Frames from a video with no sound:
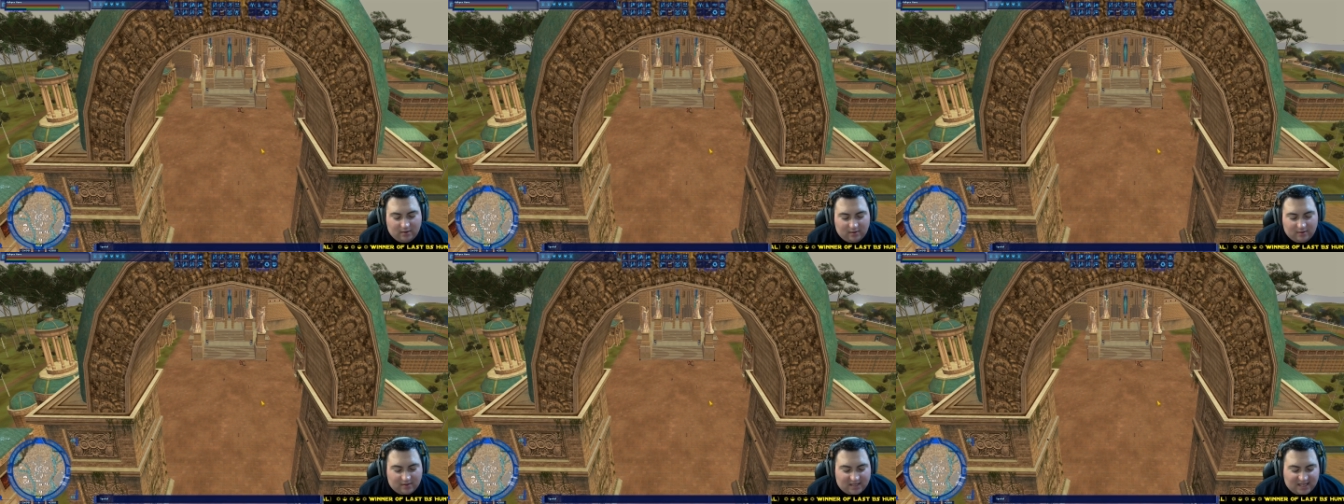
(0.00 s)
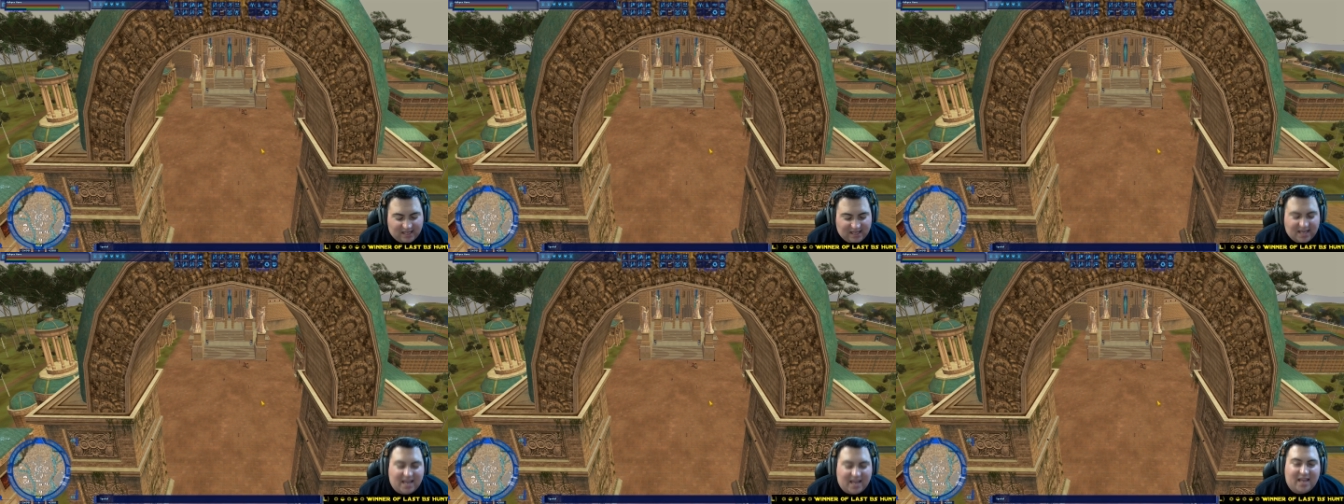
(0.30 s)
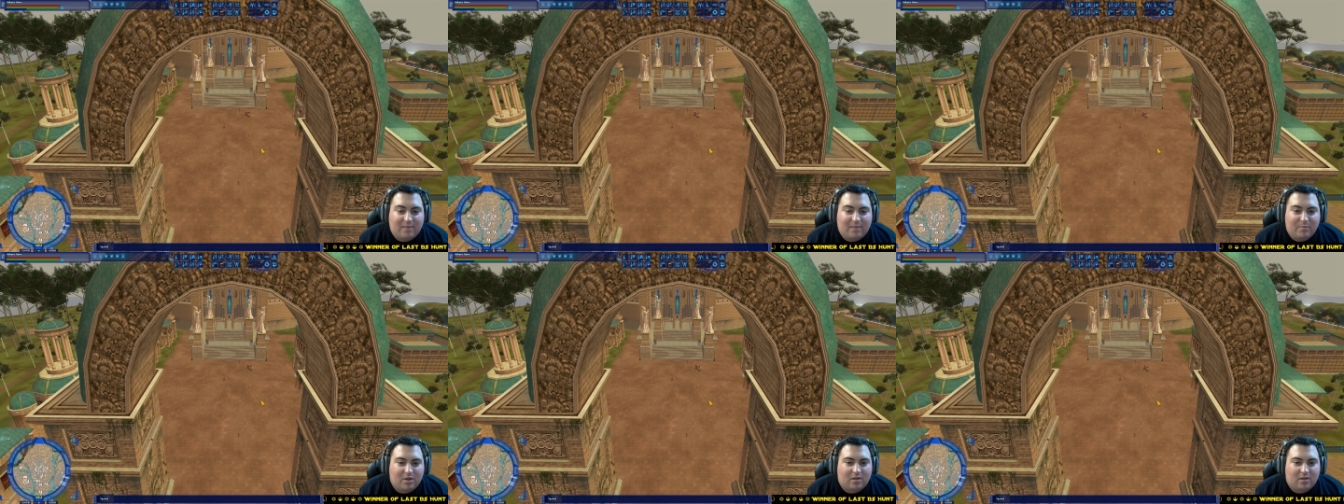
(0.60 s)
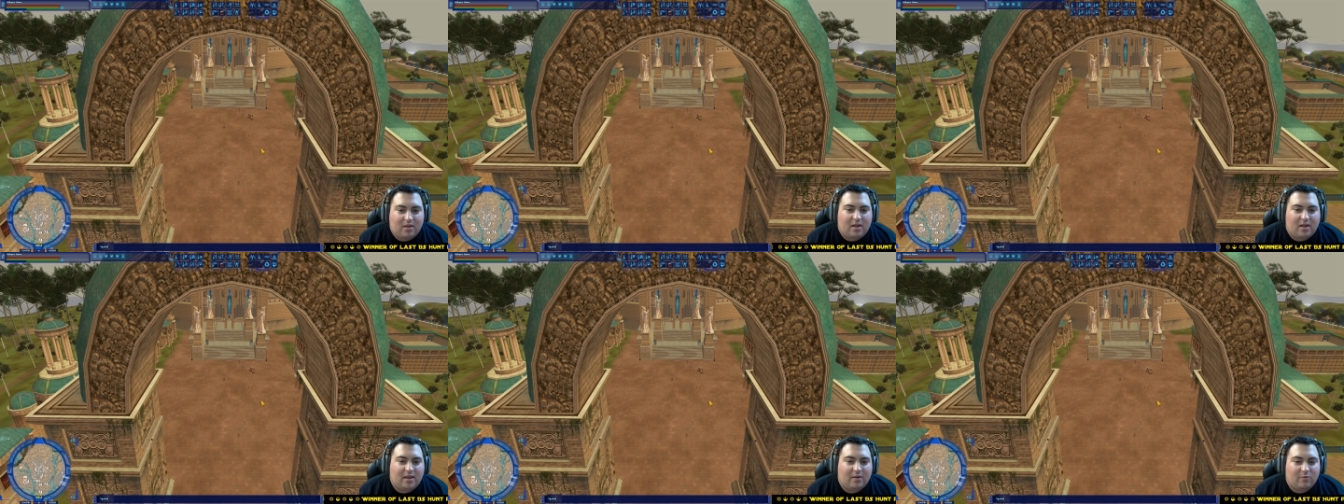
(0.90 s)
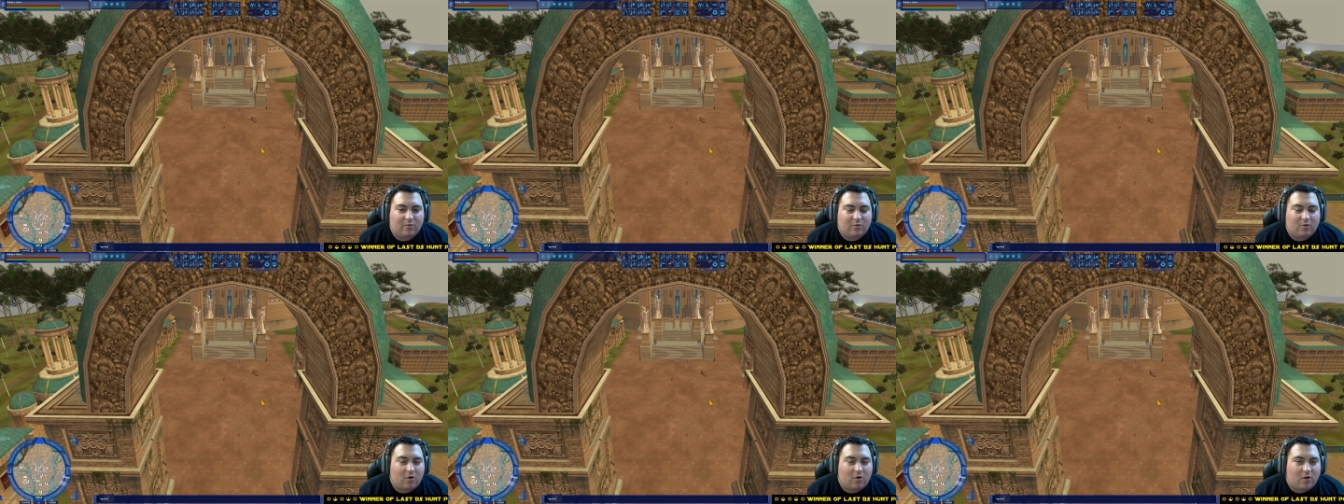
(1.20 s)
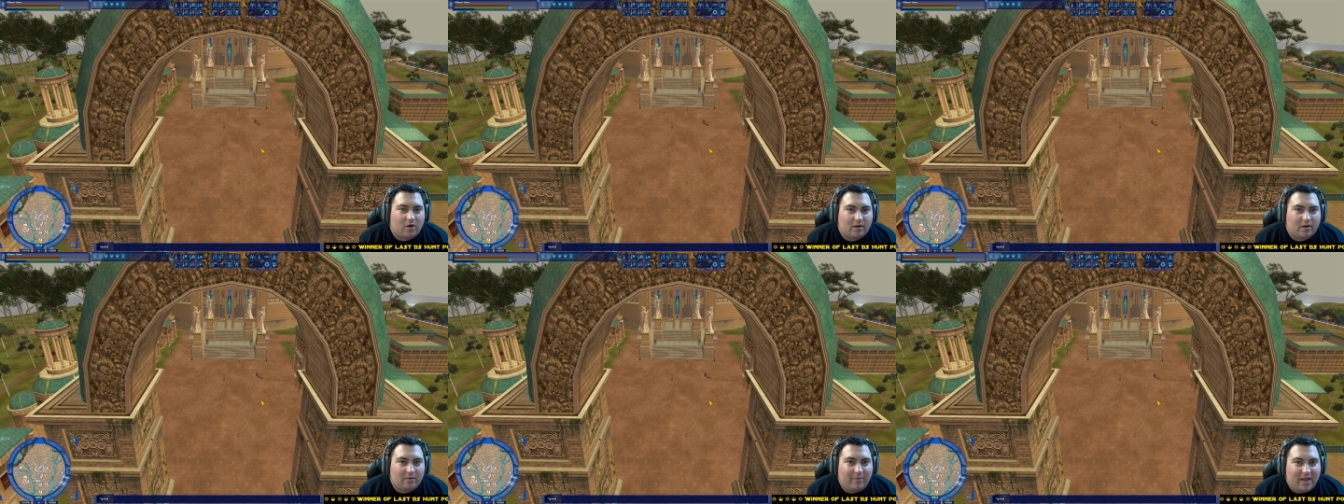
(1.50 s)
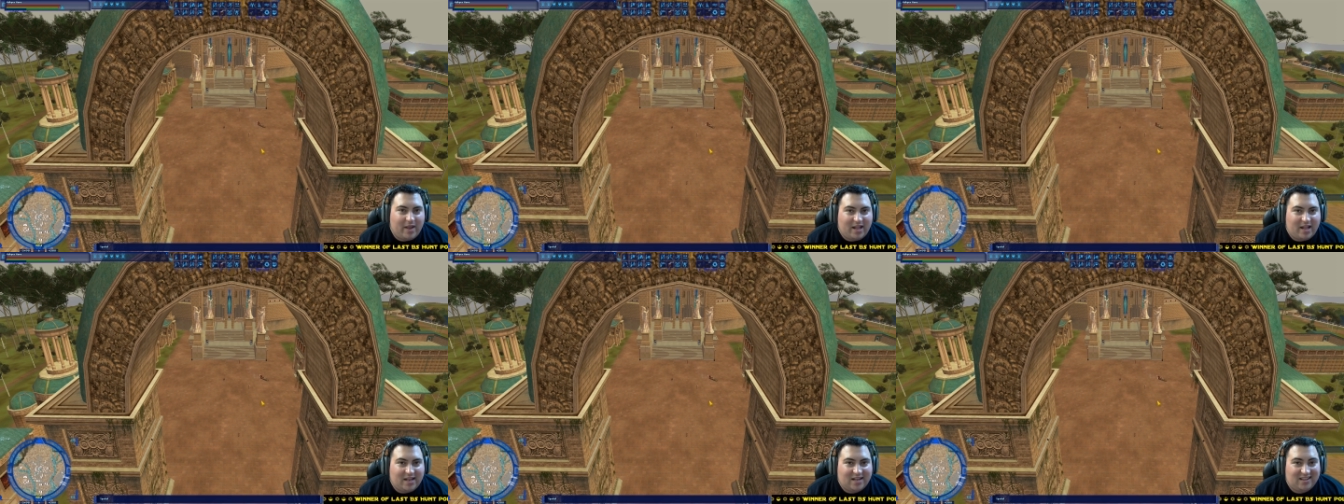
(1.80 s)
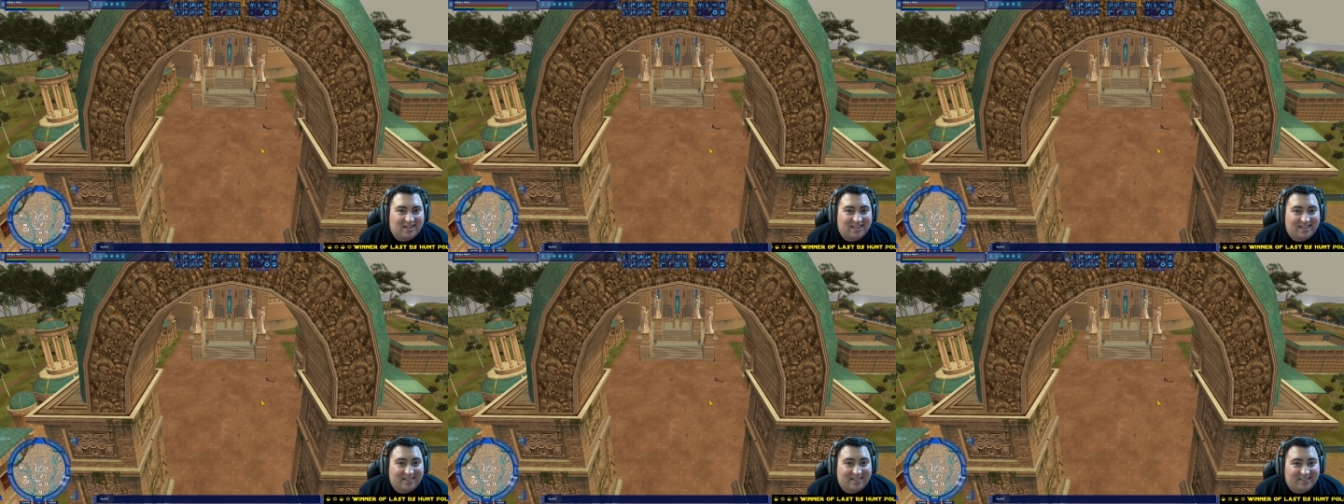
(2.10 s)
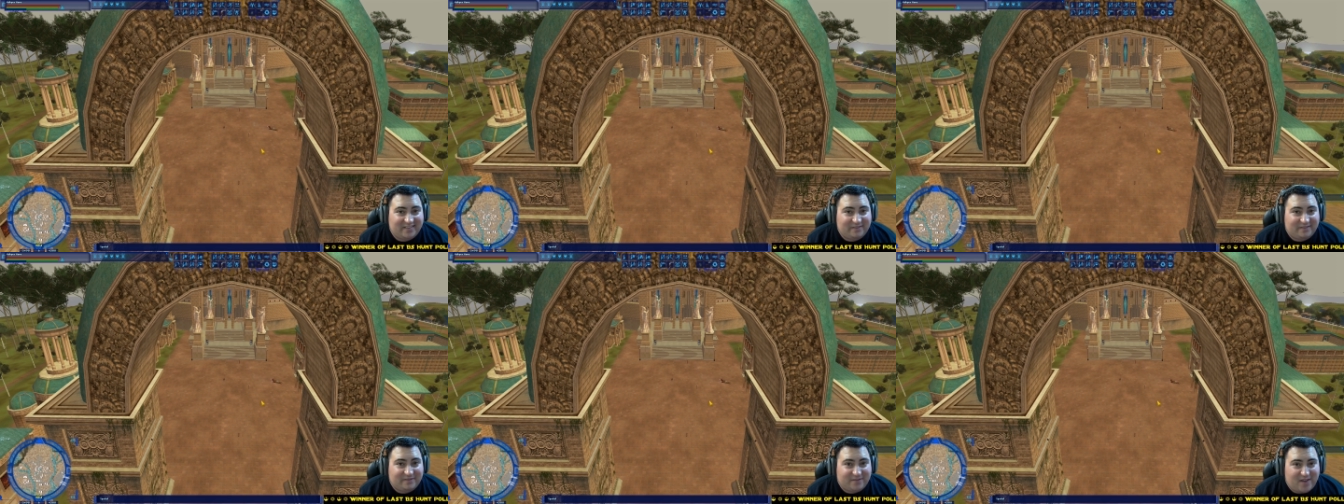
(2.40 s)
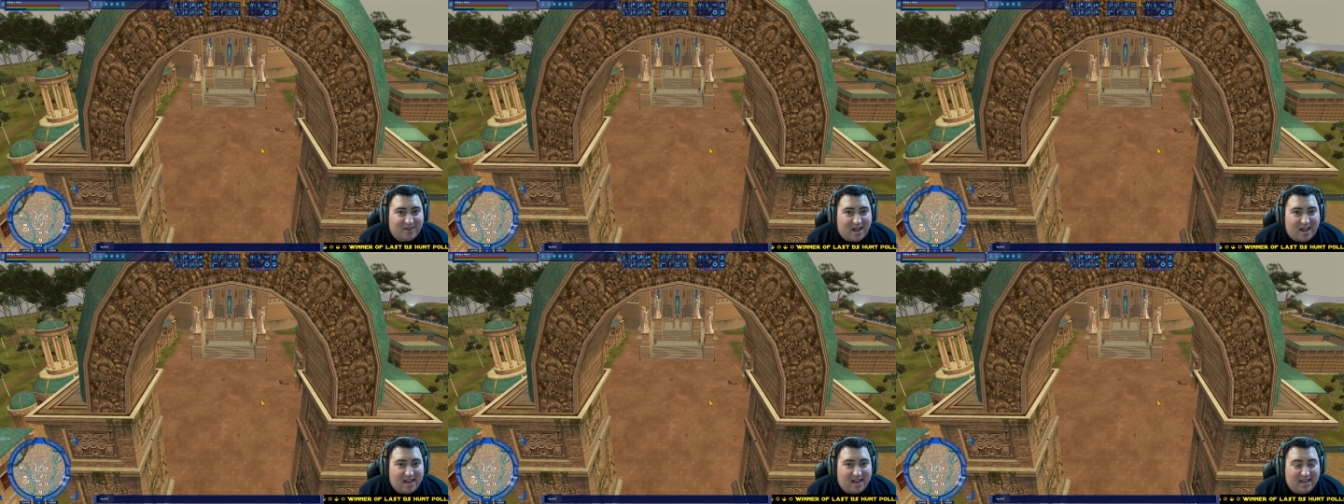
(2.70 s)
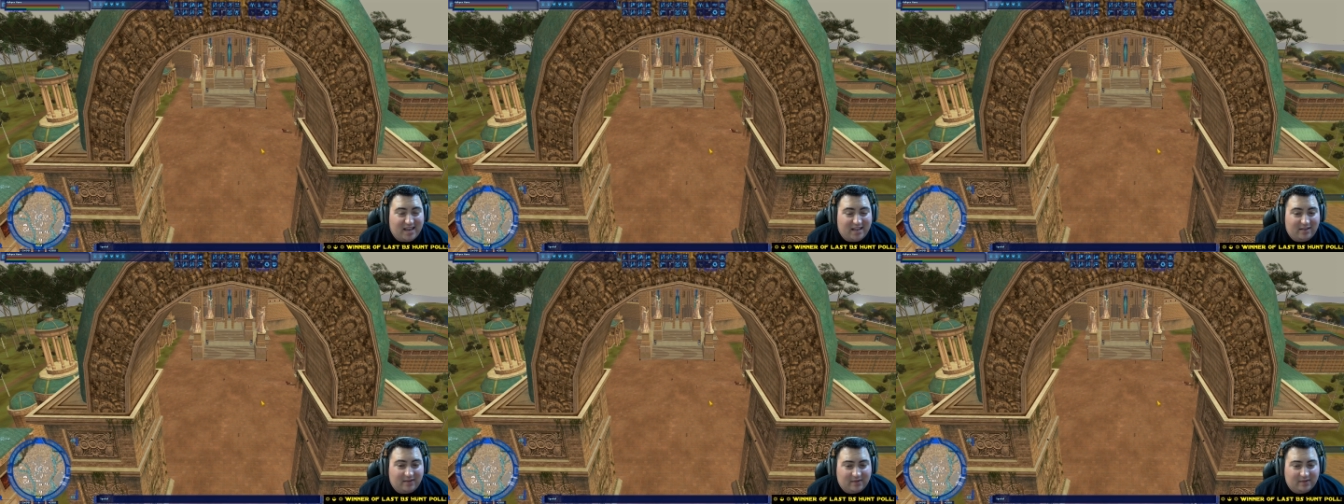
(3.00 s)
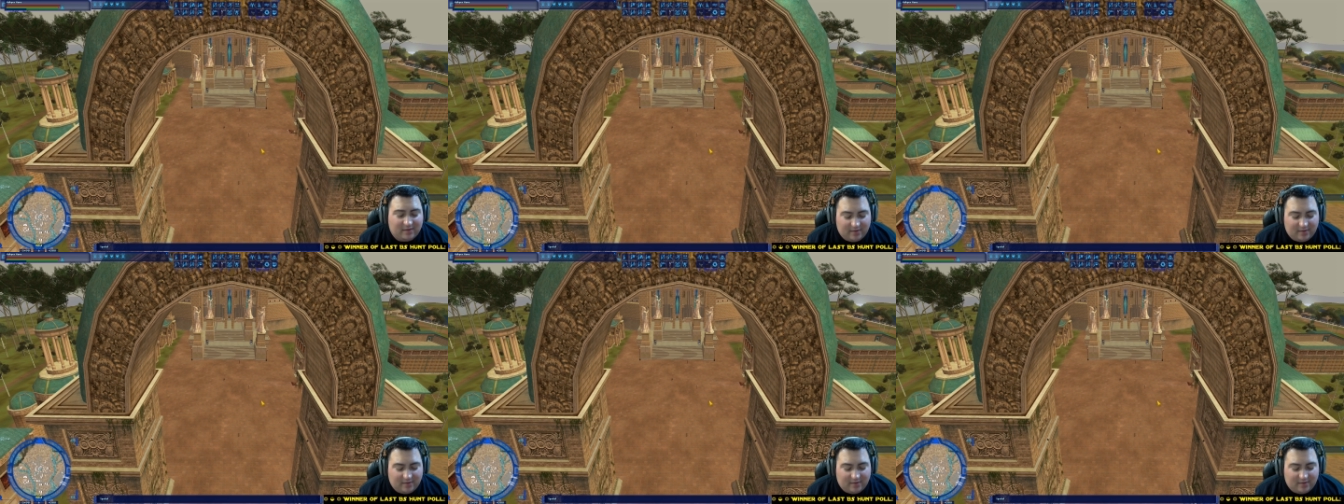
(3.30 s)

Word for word: the game client will automatically divide